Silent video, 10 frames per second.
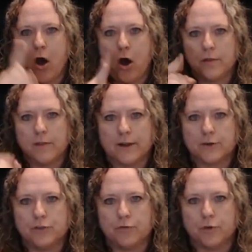All the
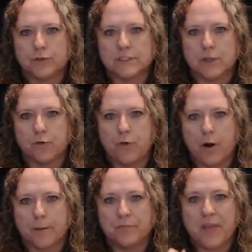letters you've learned so
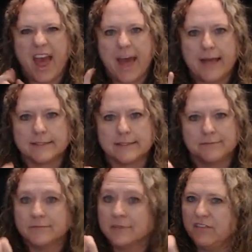far. S,
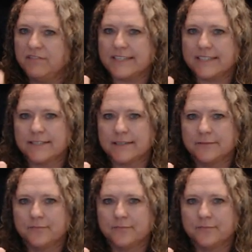fist.